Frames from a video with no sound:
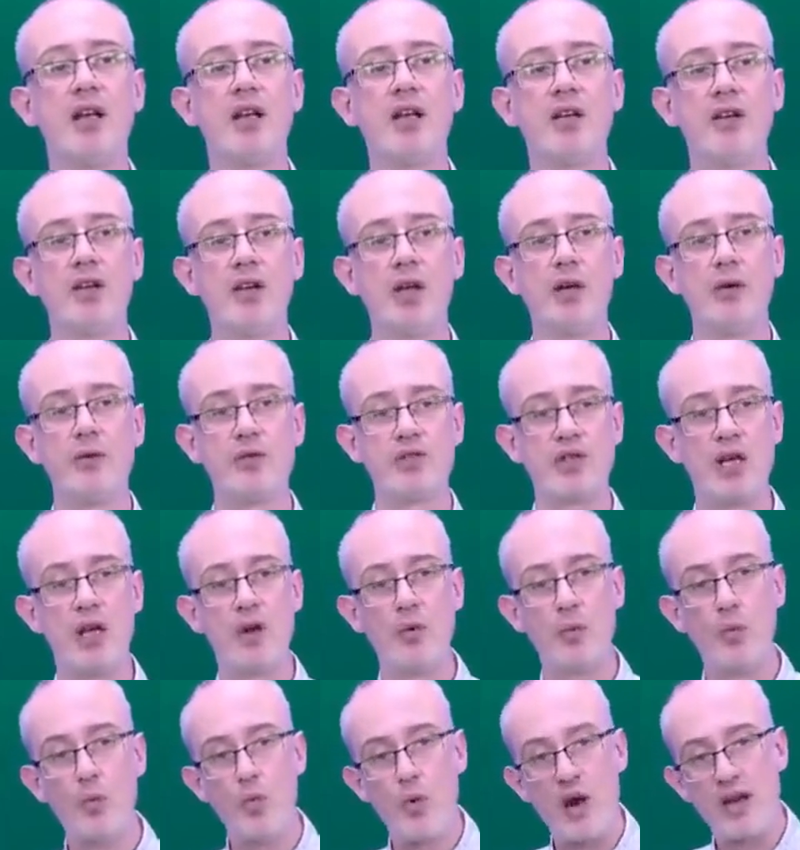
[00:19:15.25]
Note,
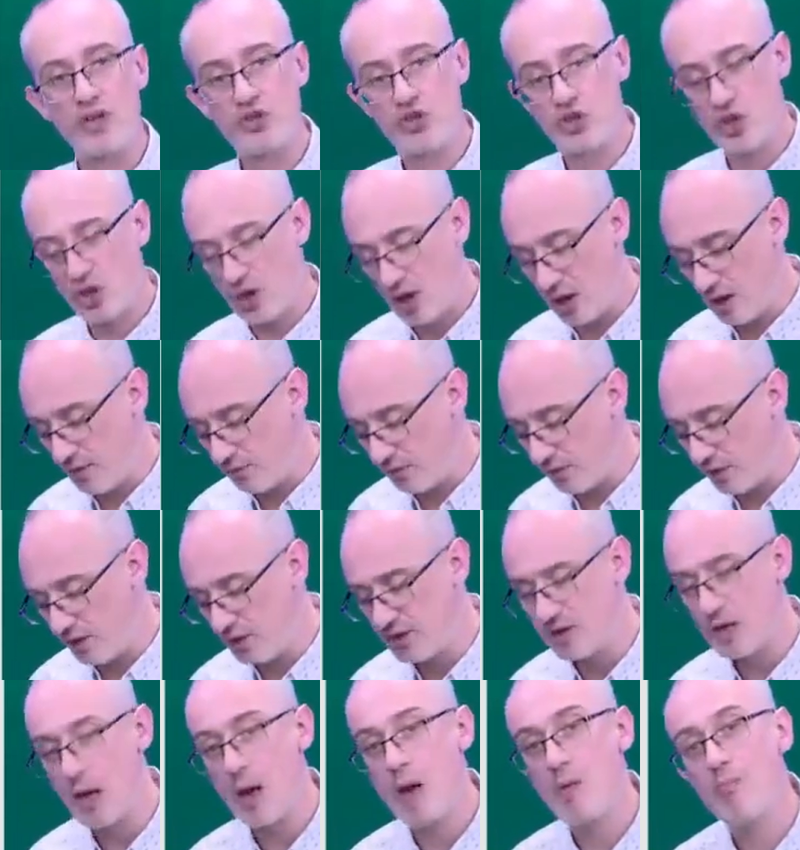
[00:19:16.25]
which
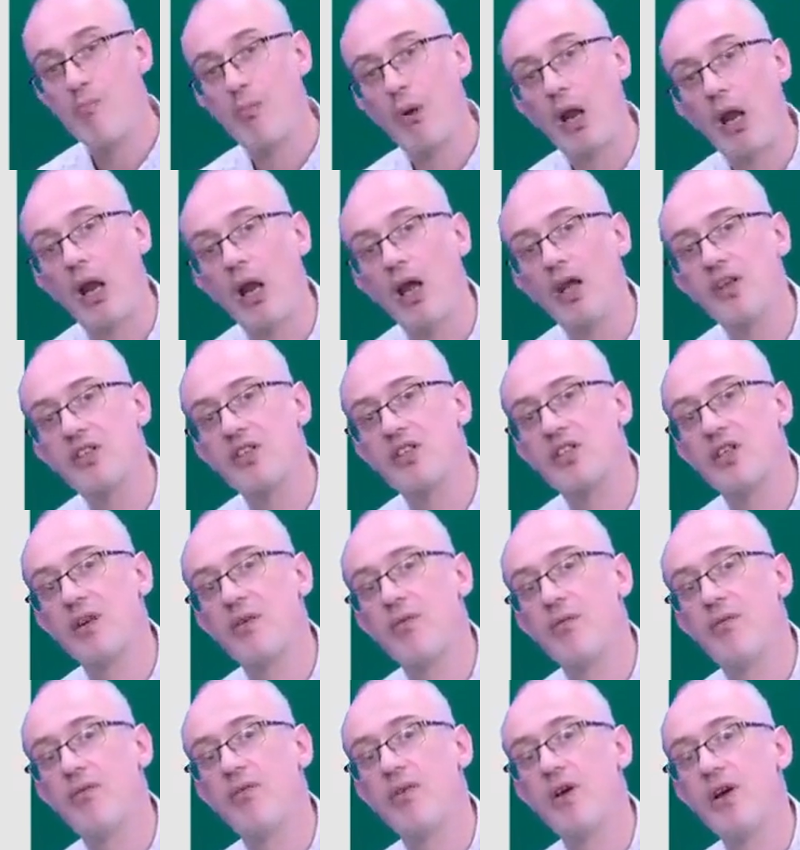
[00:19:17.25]
covered plus
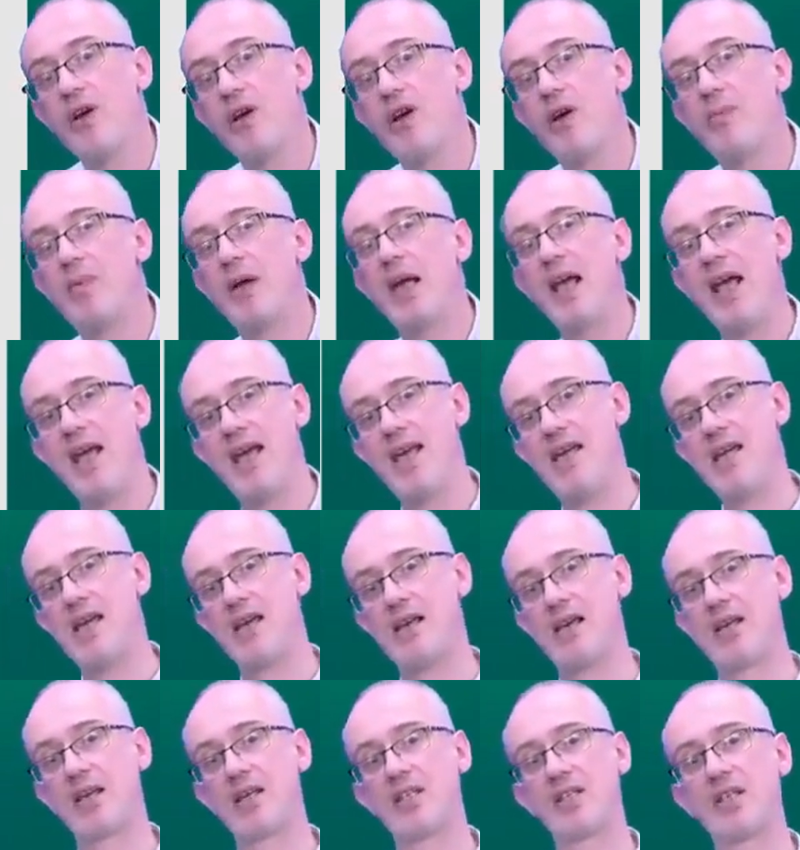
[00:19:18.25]
verb ing,
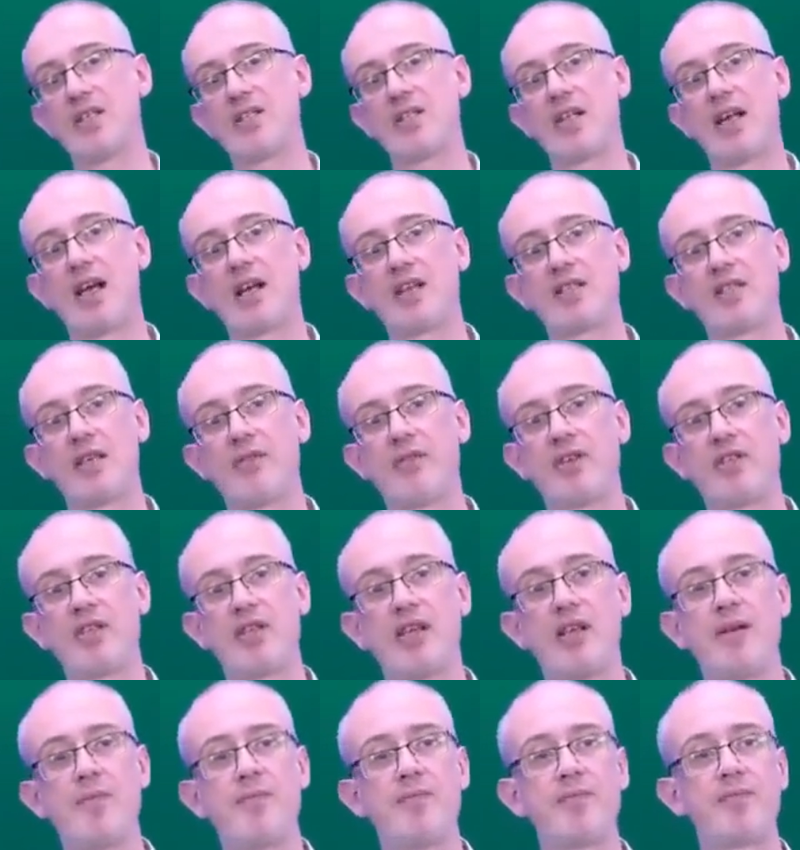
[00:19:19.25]
because it's an activity.